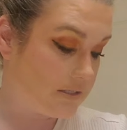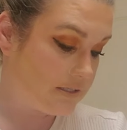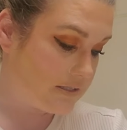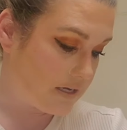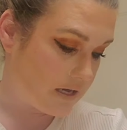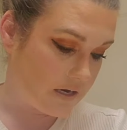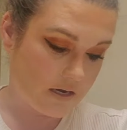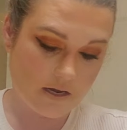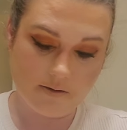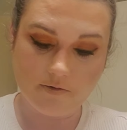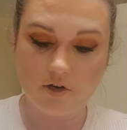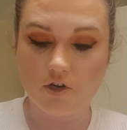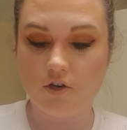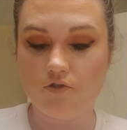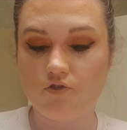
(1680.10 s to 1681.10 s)
set it. I'm
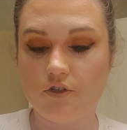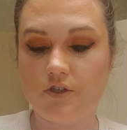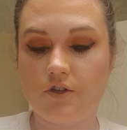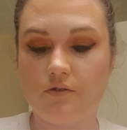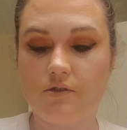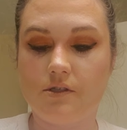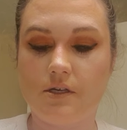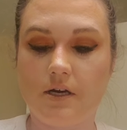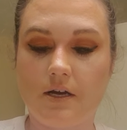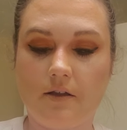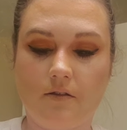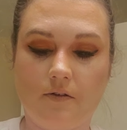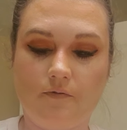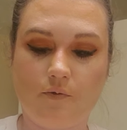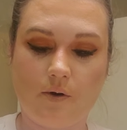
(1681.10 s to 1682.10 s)
gonna just use the
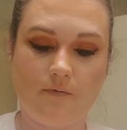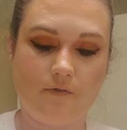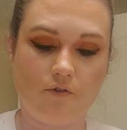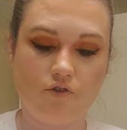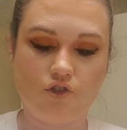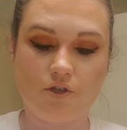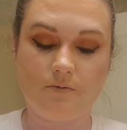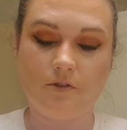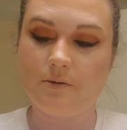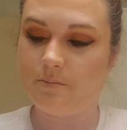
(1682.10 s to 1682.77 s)
I Love Revolution,